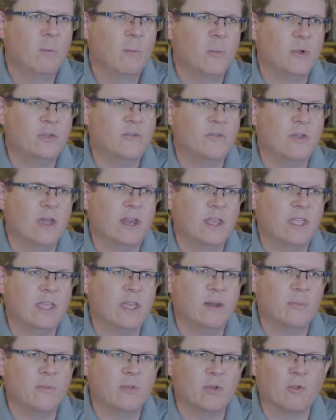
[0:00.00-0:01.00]
But you've got to
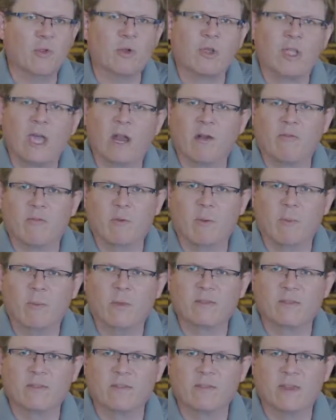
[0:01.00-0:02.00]
get them to look at it from a
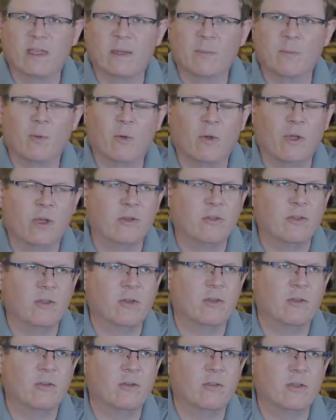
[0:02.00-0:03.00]
business standpoint.
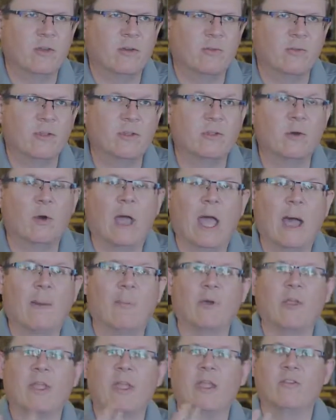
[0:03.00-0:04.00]
To the
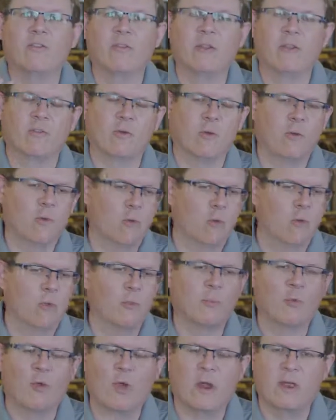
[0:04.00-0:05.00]
application as a whole,
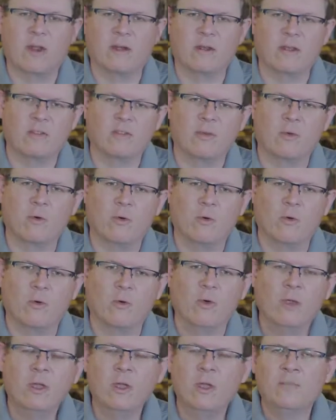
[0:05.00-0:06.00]
the product as a
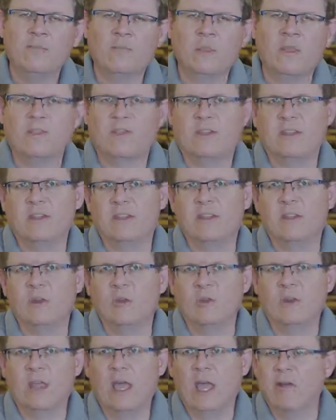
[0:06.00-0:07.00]
whole, is
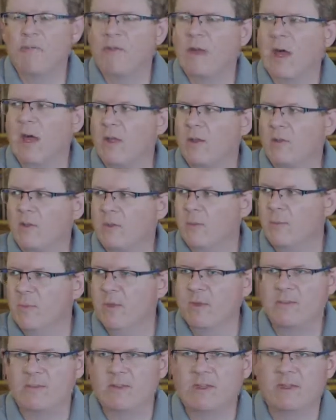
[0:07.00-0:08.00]
continuing to add value to the
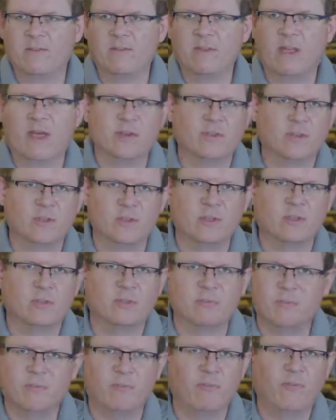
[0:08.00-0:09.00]
business, not just
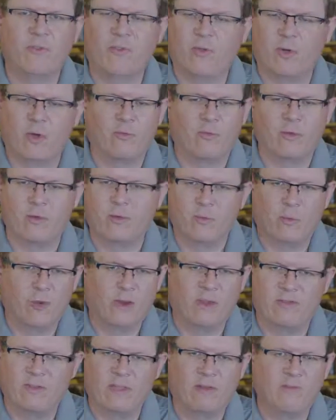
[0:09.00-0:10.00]
server
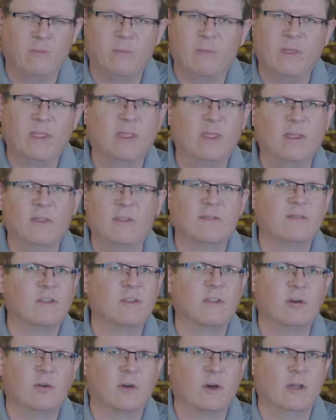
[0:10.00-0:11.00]
27B is
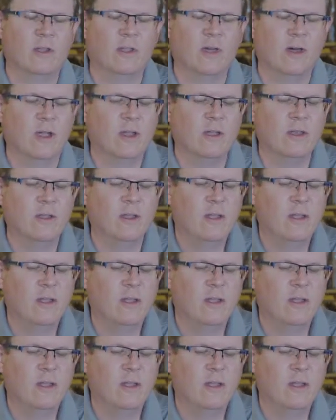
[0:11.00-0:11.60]
still online.